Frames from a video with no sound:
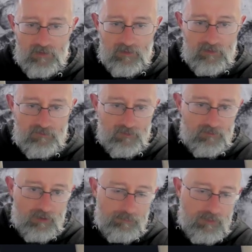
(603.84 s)
and it's
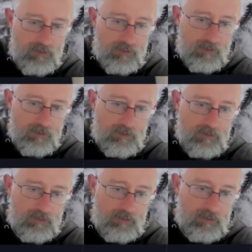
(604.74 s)
going up here,
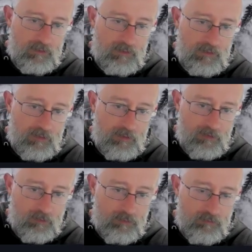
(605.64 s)

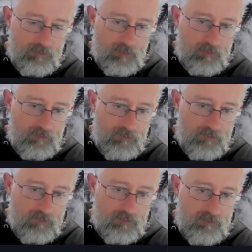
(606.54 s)
kind of
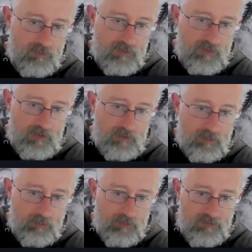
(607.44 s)
onto the
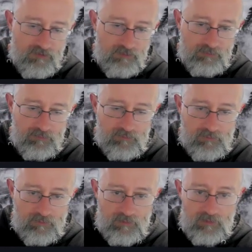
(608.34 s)
almost
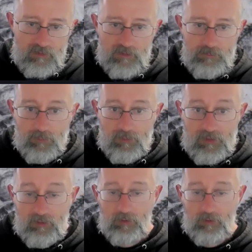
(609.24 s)
the body